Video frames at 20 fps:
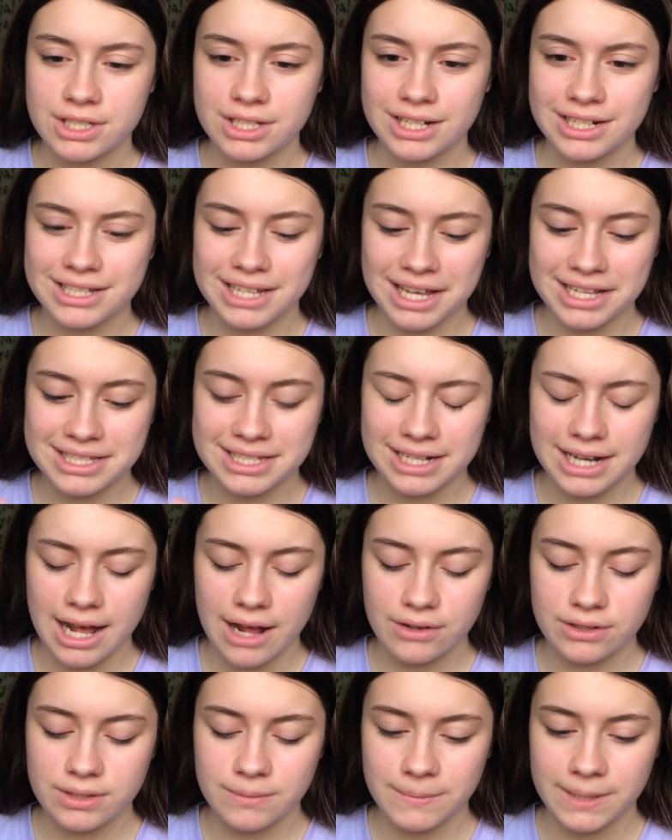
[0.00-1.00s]
gonna test it
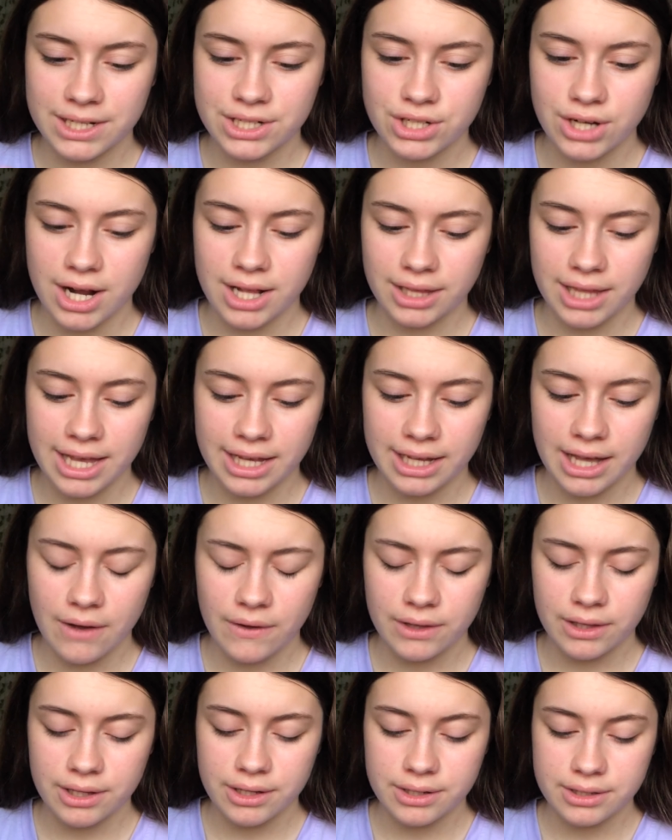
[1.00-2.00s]
out to make sure I like how
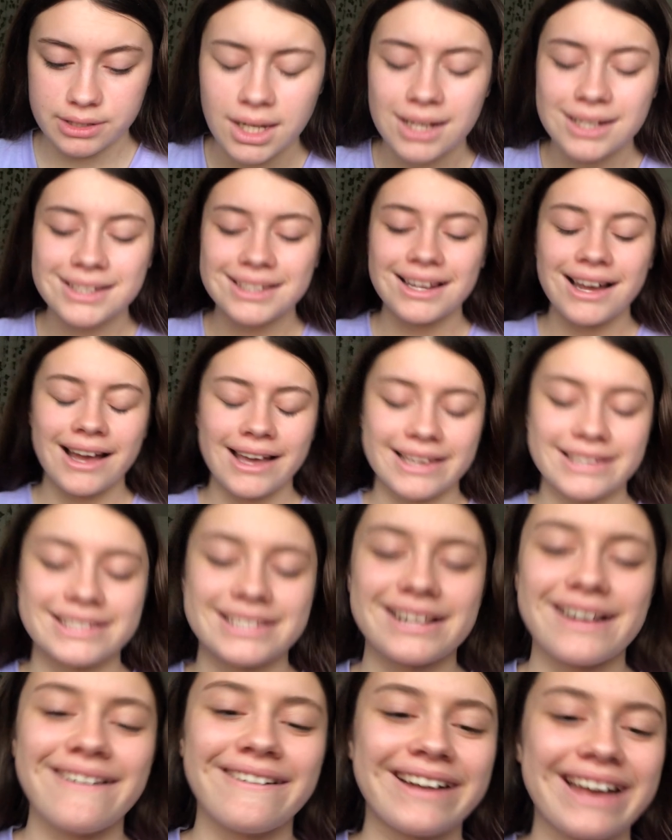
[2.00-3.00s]
it looks. Nice.
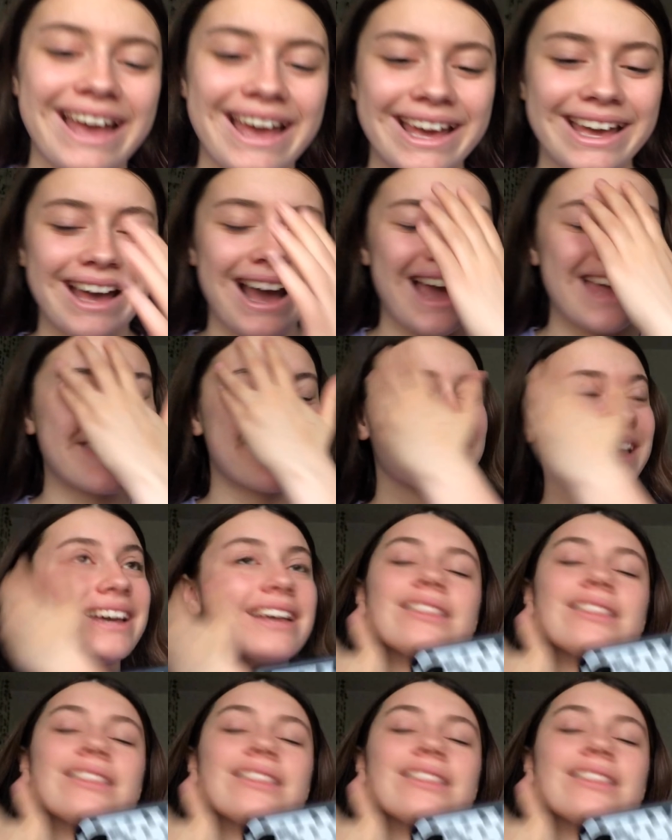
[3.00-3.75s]
Okay, I think it